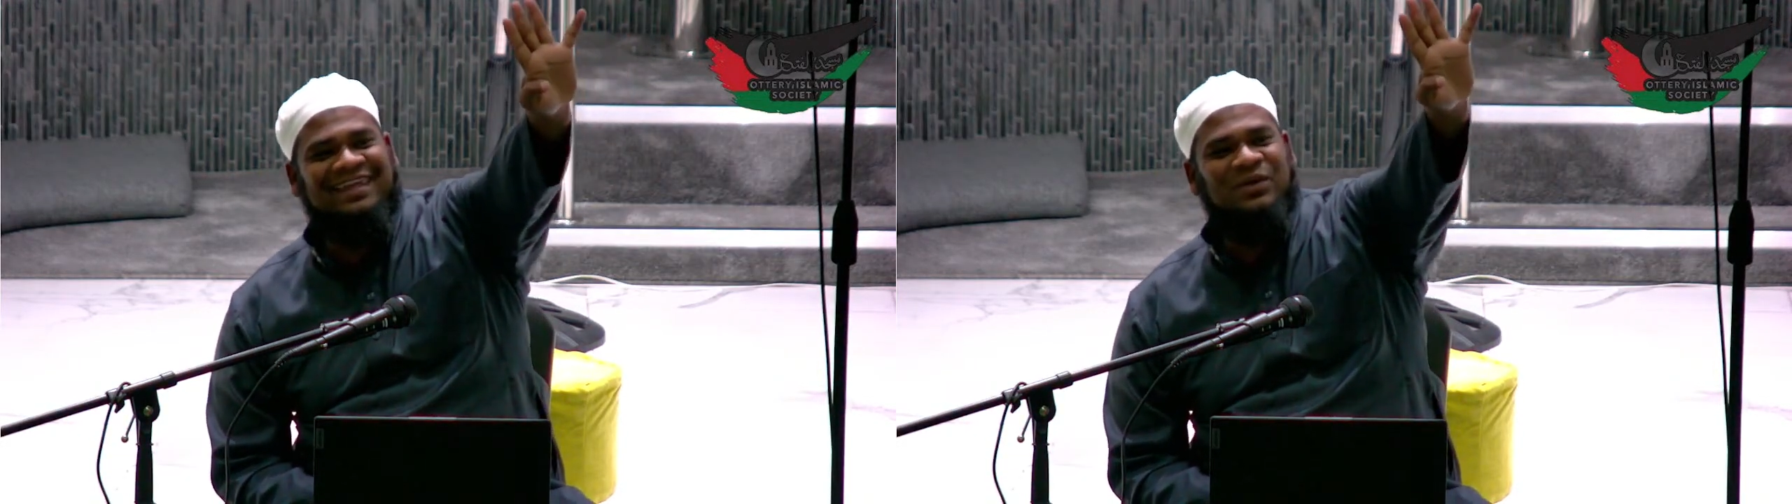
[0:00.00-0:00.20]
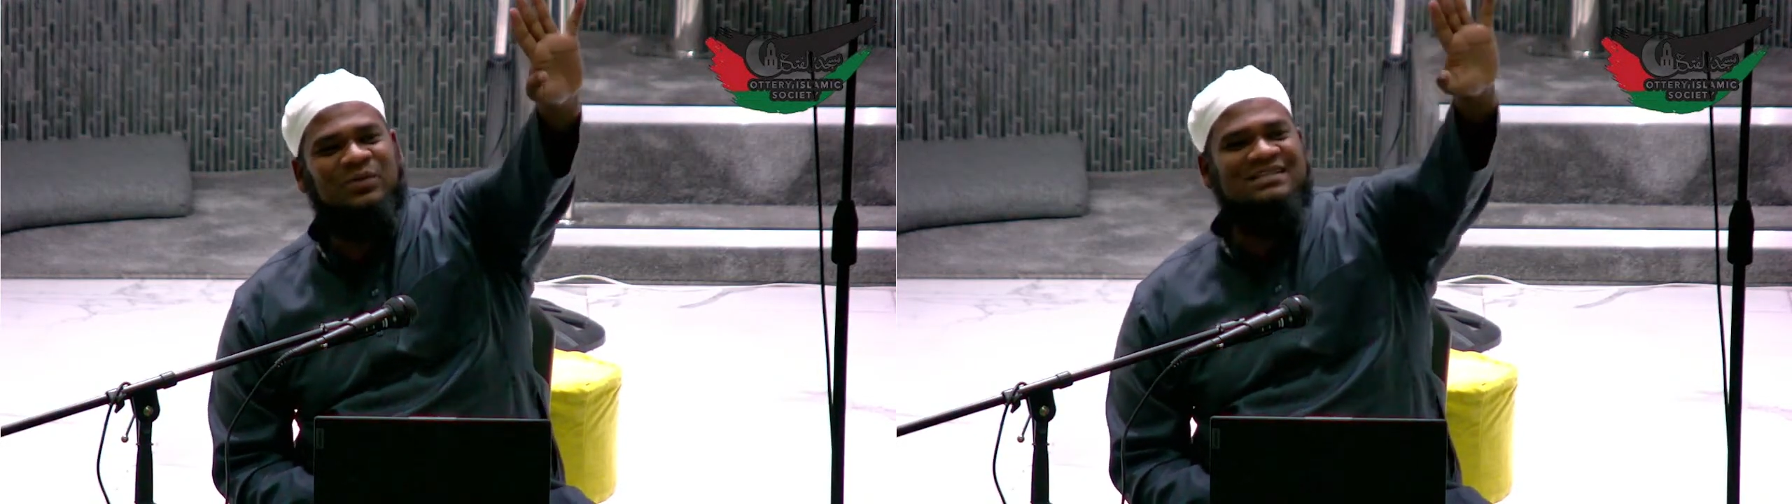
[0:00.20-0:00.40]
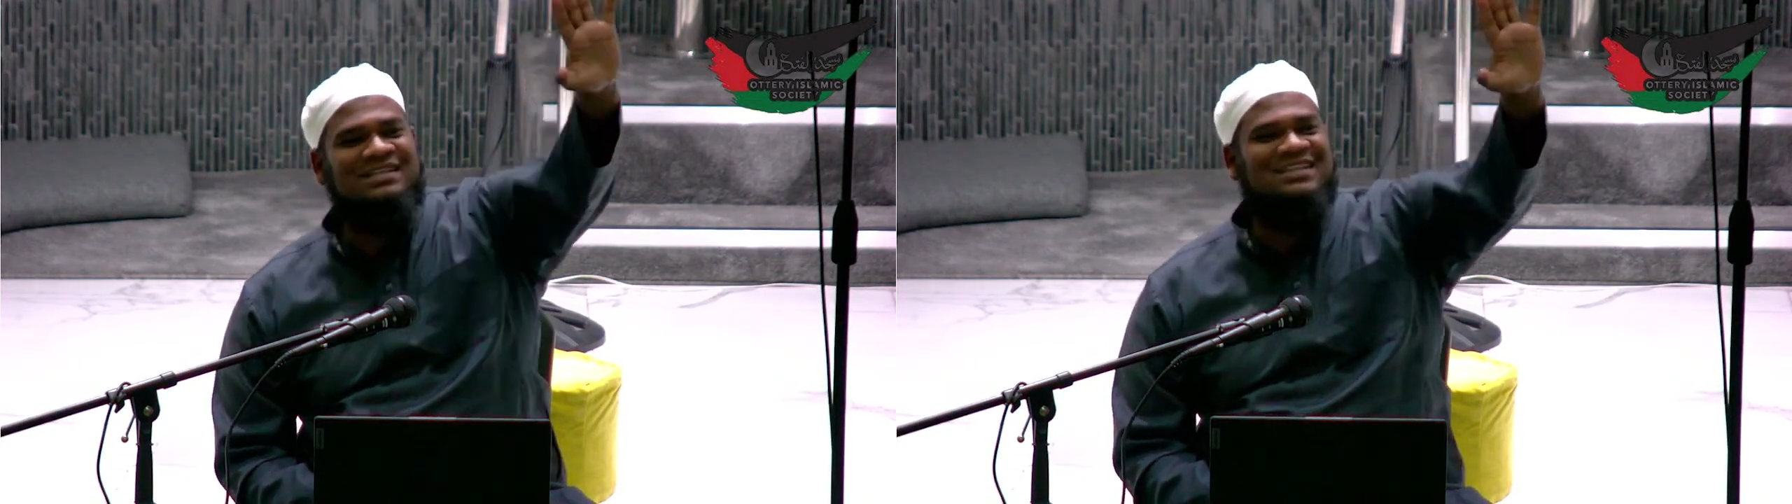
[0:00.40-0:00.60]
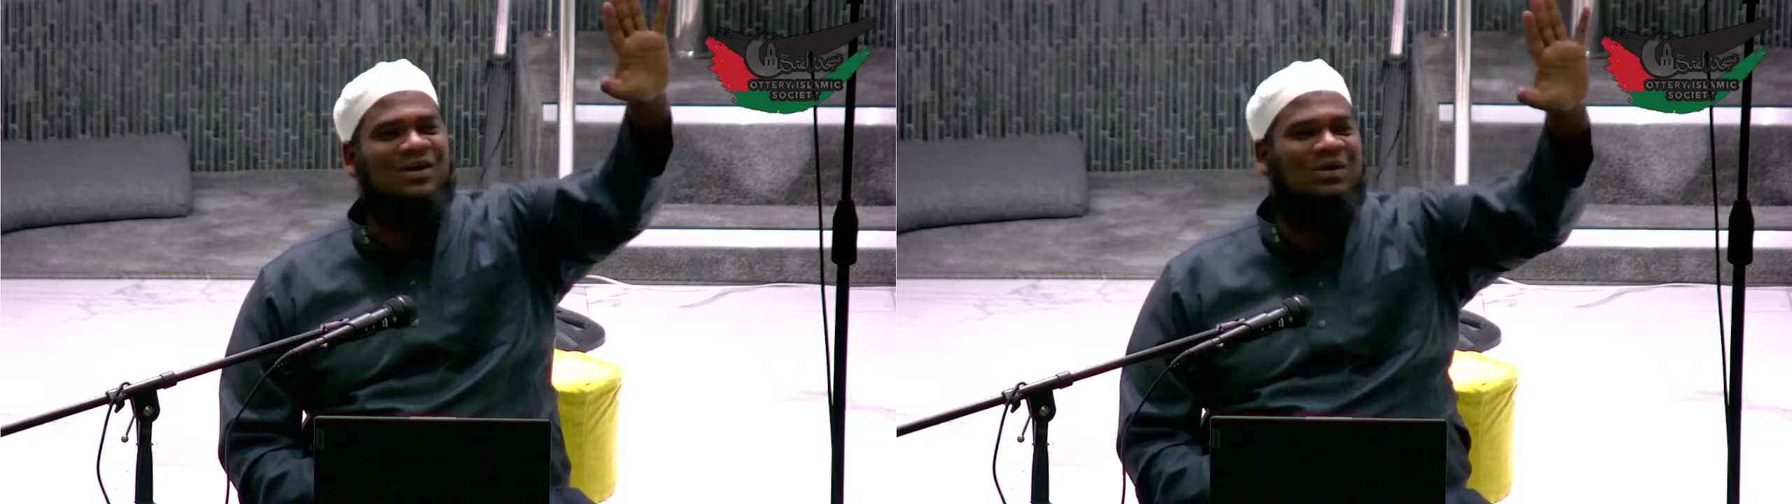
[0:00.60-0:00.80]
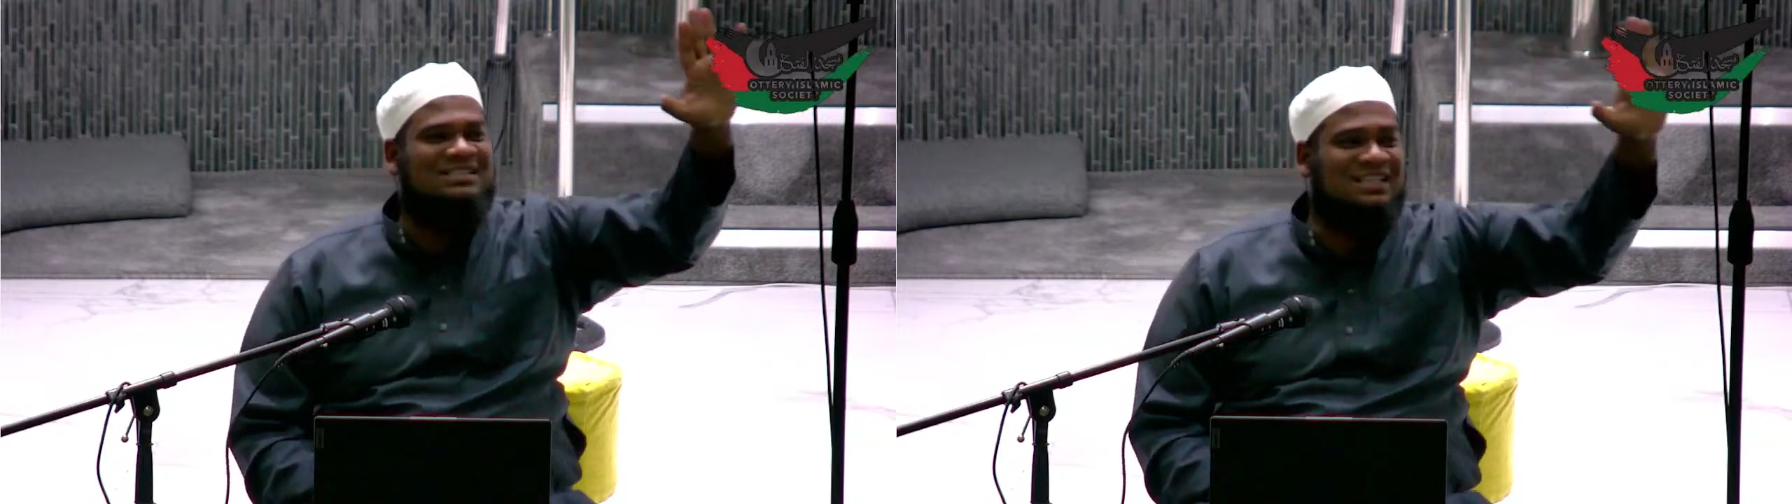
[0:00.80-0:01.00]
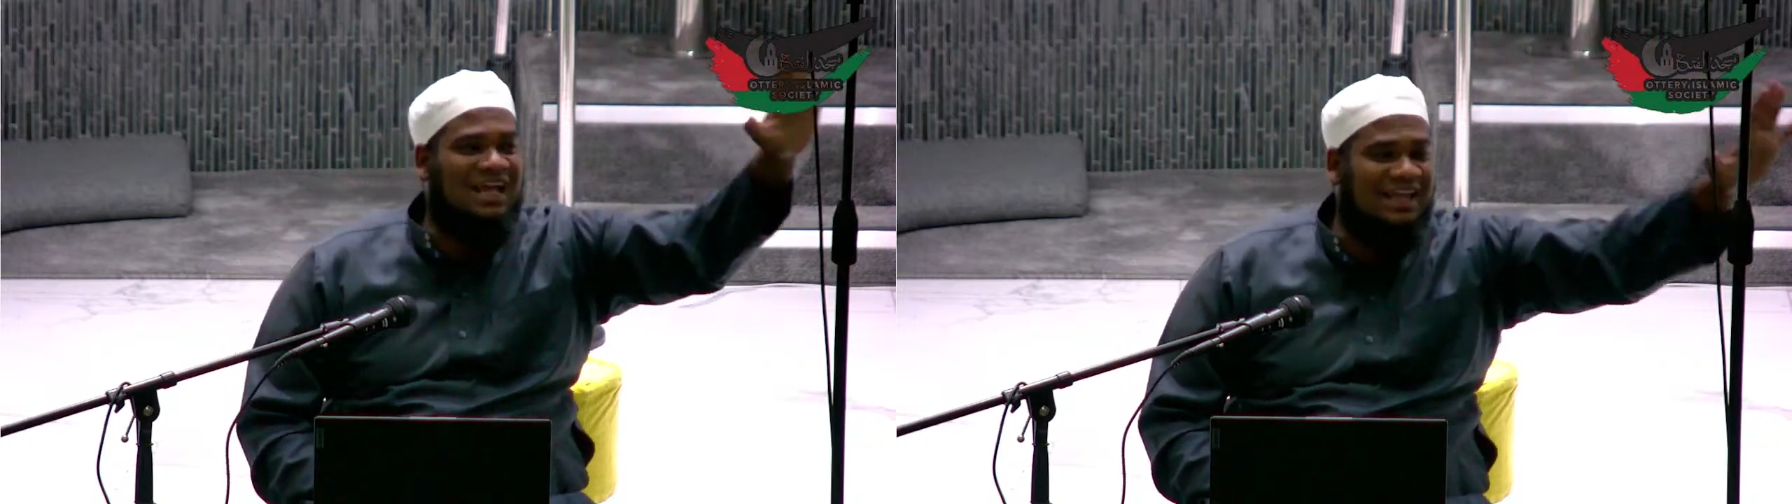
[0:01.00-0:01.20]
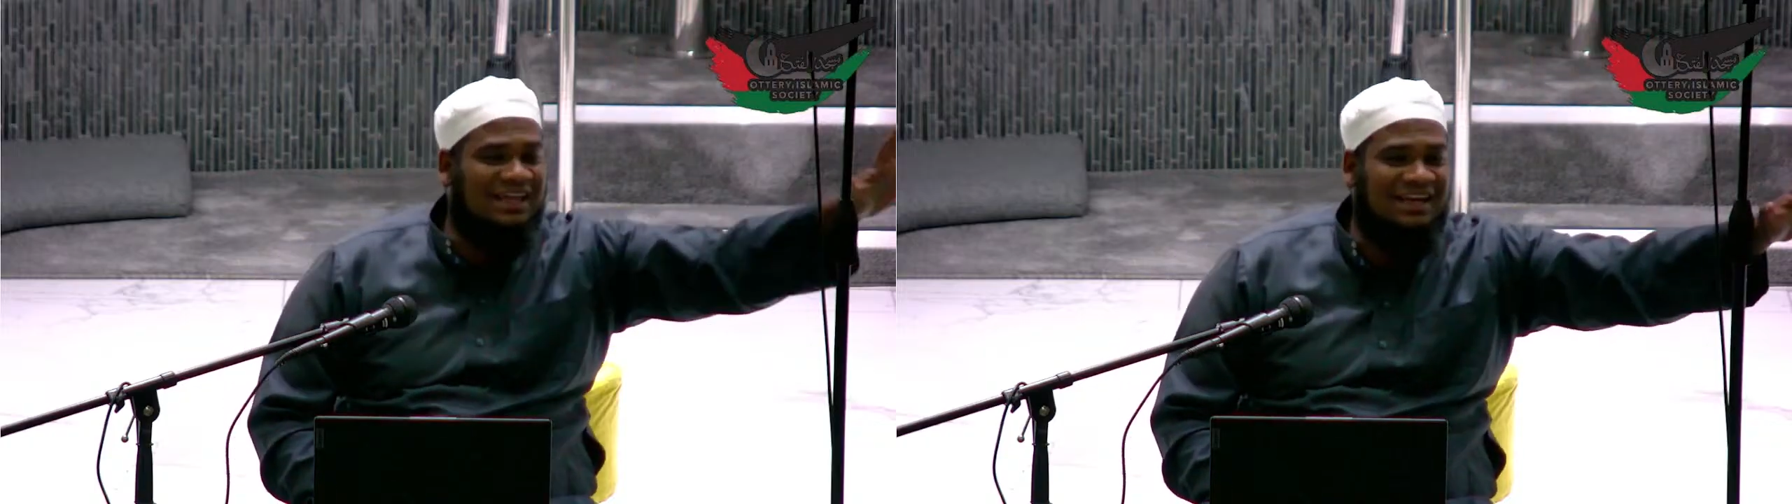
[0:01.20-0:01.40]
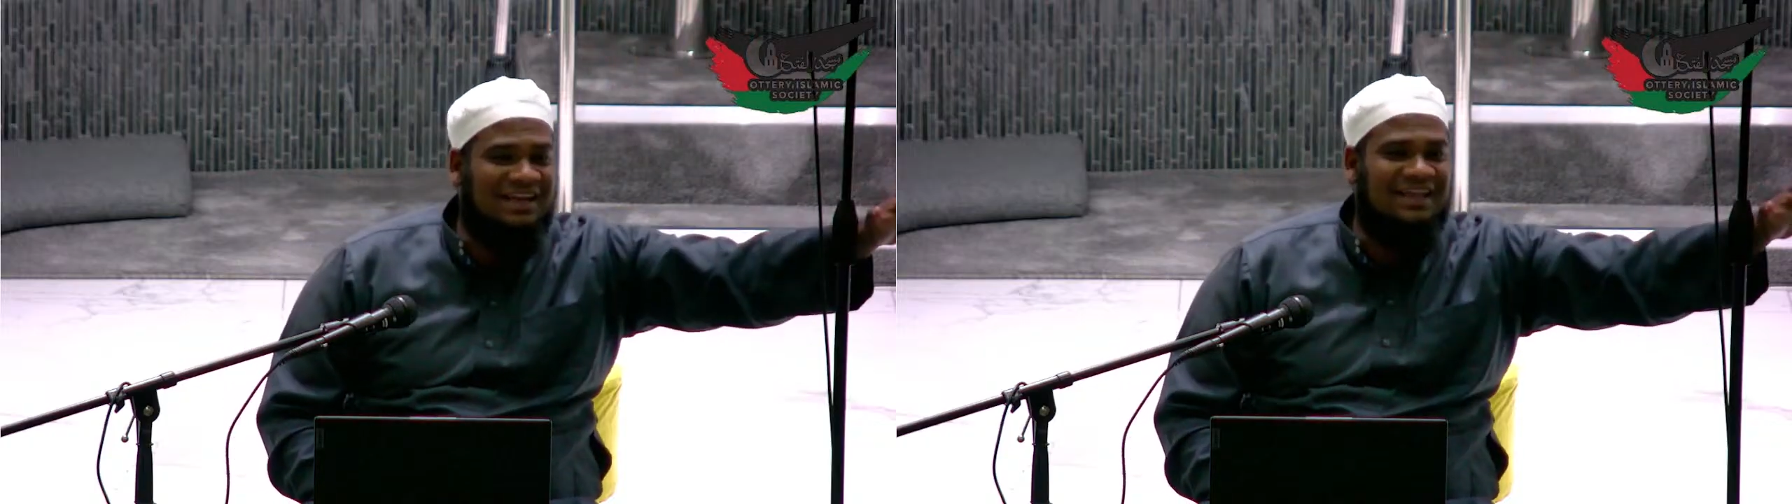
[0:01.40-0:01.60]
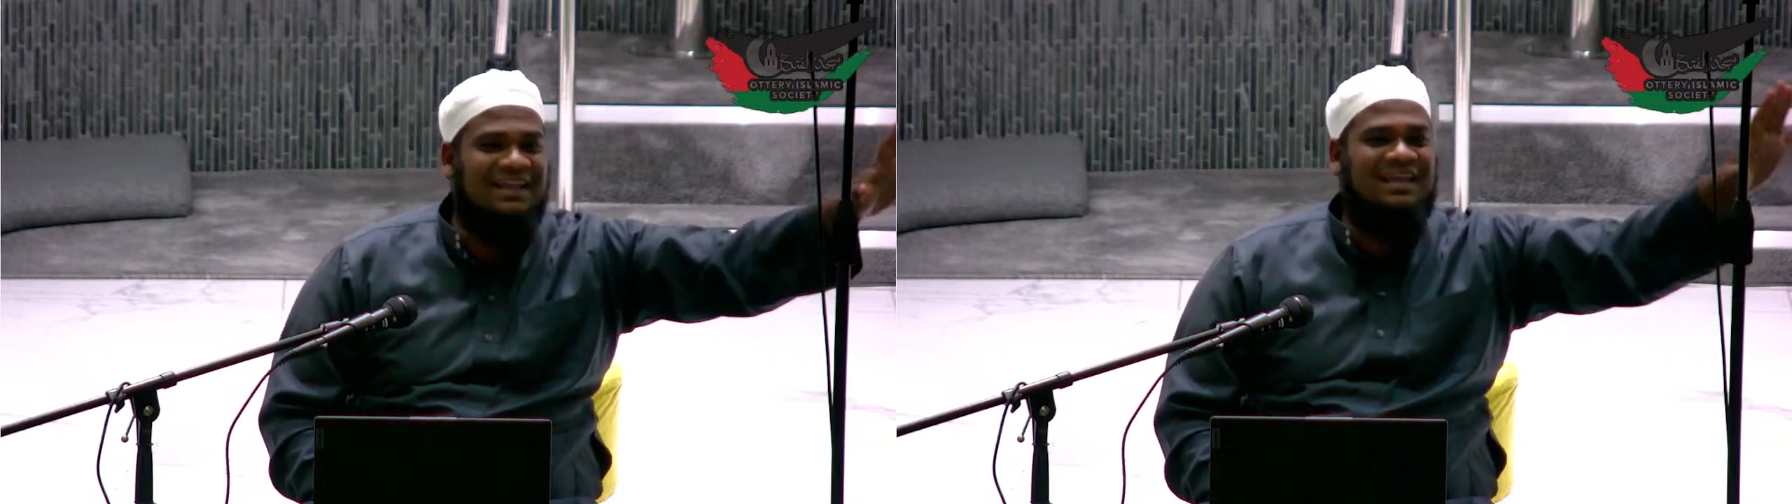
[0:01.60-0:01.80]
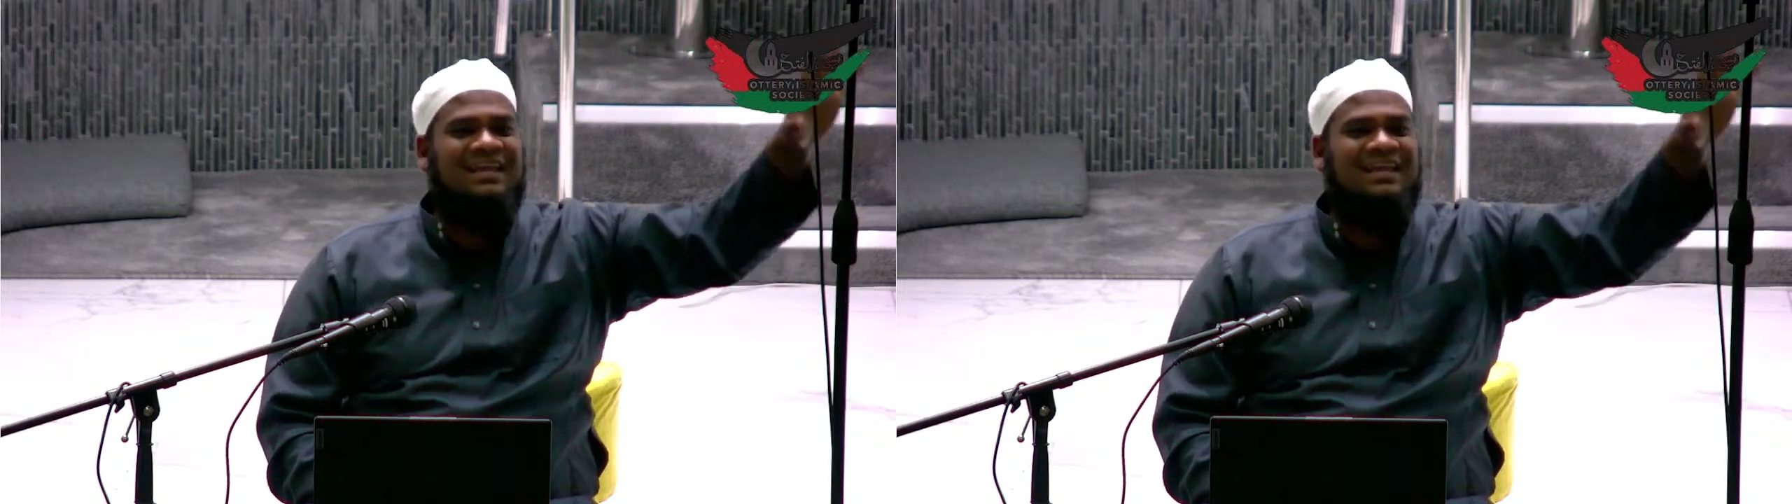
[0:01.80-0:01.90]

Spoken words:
And then we said the wasail,